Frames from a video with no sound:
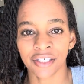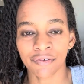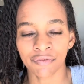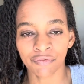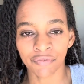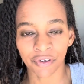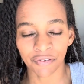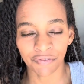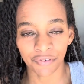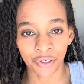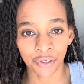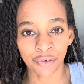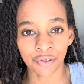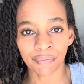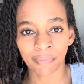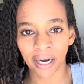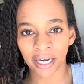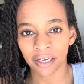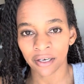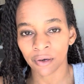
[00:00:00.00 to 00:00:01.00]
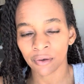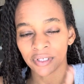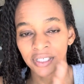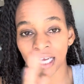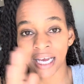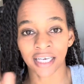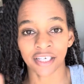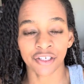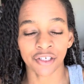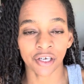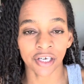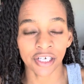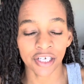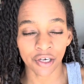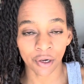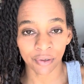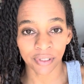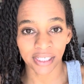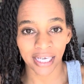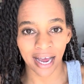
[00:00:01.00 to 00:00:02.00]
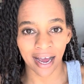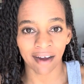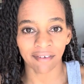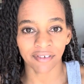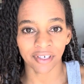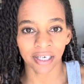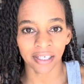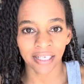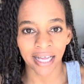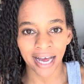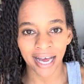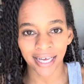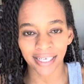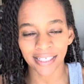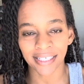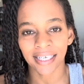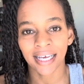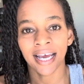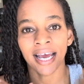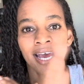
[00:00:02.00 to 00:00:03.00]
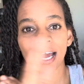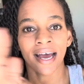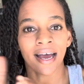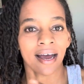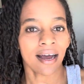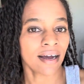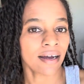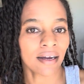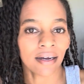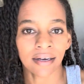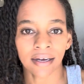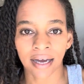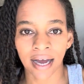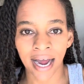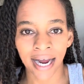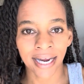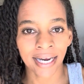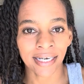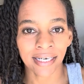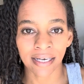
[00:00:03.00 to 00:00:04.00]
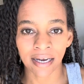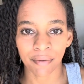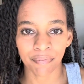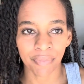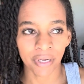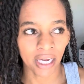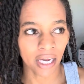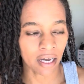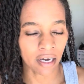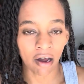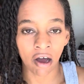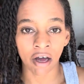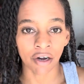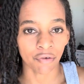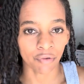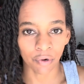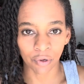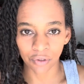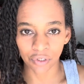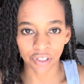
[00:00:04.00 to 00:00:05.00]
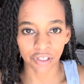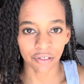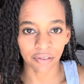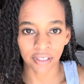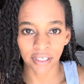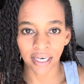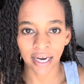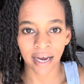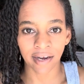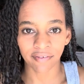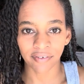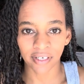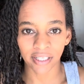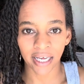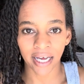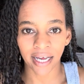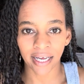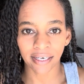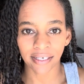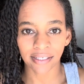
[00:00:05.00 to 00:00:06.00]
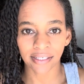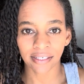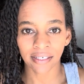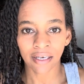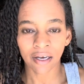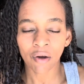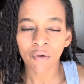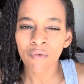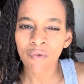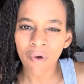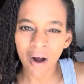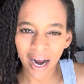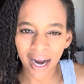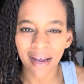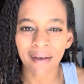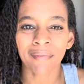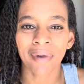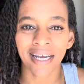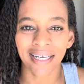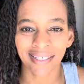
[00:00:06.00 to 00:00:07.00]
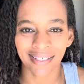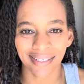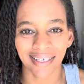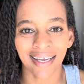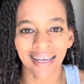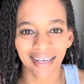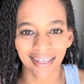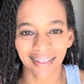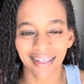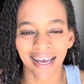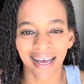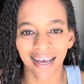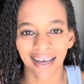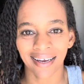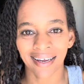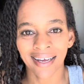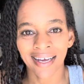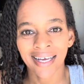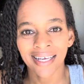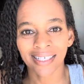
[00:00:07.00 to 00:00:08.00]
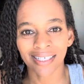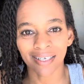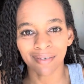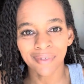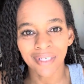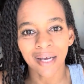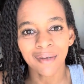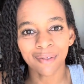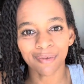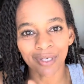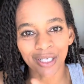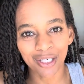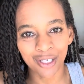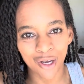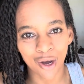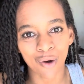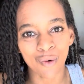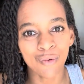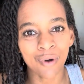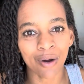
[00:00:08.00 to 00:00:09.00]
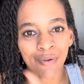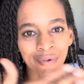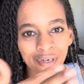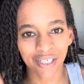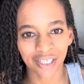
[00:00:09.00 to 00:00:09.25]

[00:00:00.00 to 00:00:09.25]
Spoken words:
reviewed my notes and took notes after class. I ended up being an honor roll student after that. Why am I saying that? Sometimes we know what we're